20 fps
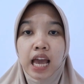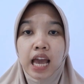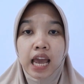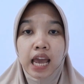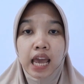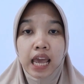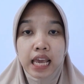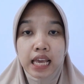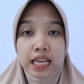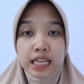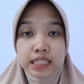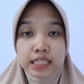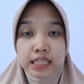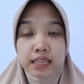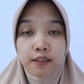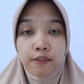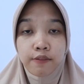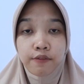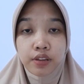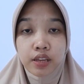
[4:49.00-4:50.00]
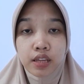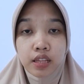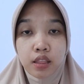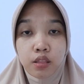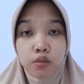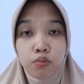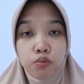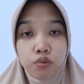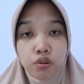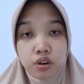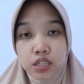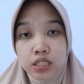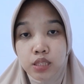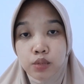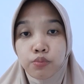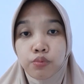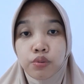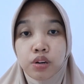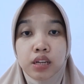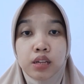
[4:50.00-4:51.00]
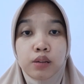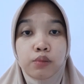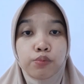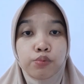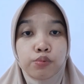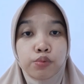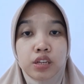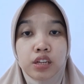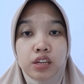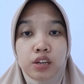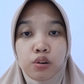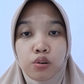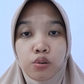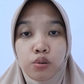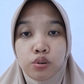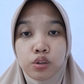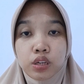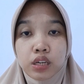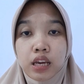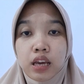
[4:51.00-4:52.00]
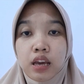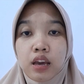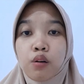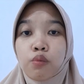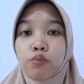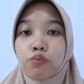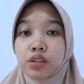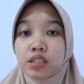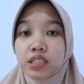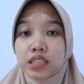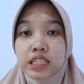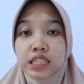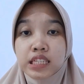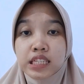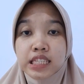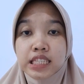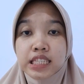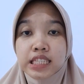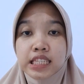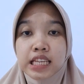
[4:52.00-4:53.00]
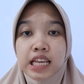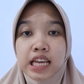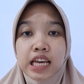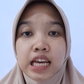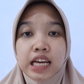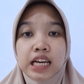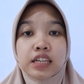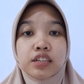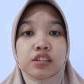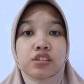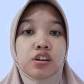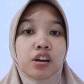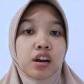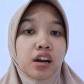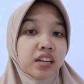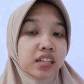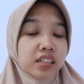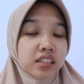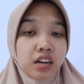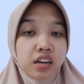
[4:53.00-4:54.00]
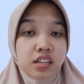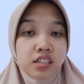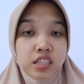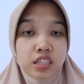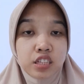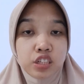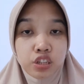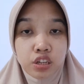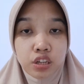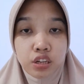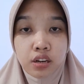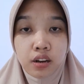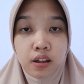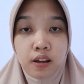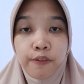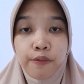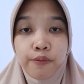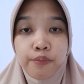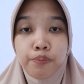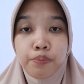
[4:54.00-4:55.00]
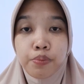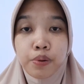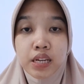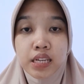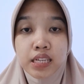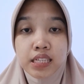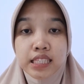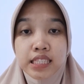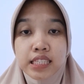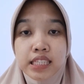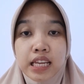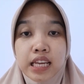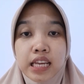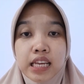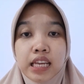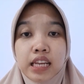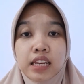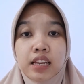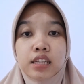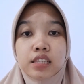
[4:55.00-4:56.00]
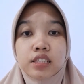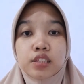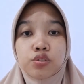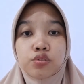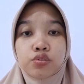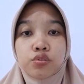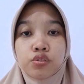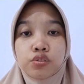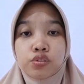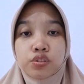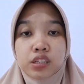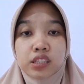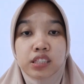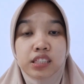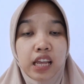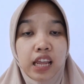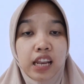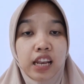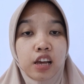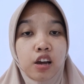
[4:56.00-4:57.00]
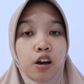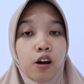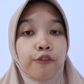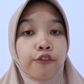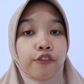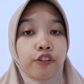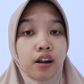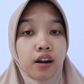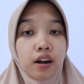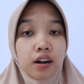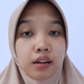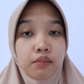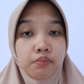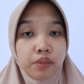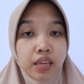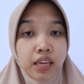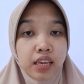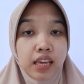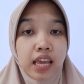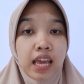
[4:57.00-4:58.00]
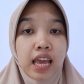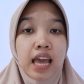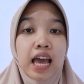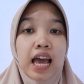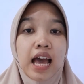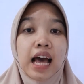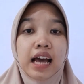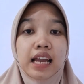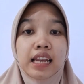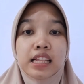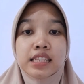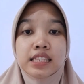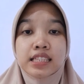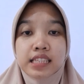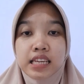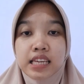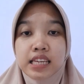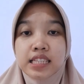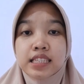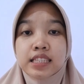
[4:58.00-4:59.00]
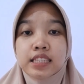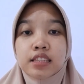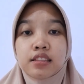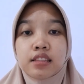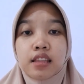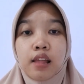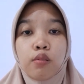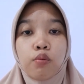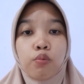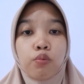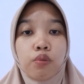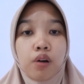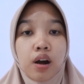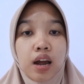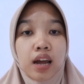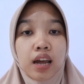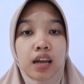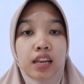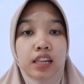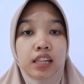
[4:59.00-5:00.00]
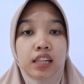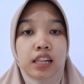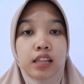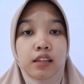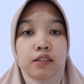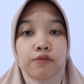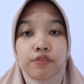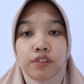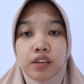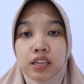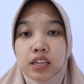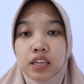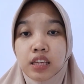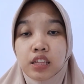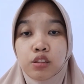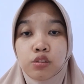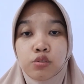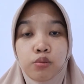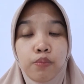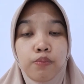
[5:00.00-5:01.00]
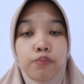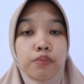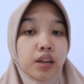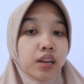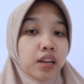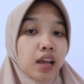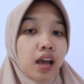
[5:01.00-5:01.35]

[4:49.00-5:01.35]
as if it was wearing wooden cloak," which is a direct translation of praise in a southern dialect of Arabic, Hanan says that while living into many